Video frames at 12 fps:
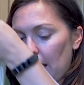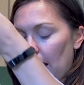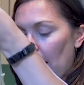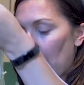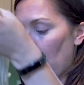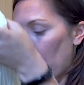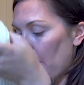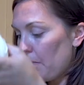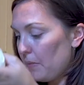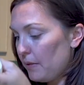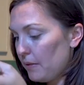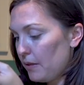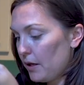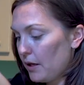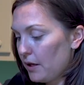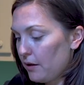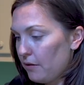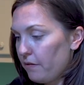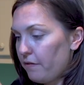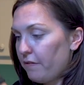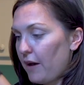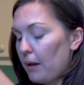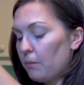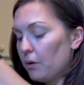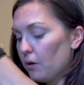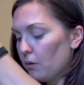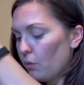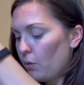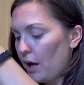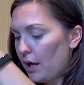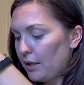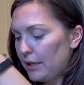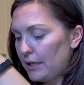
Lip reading: the fiber while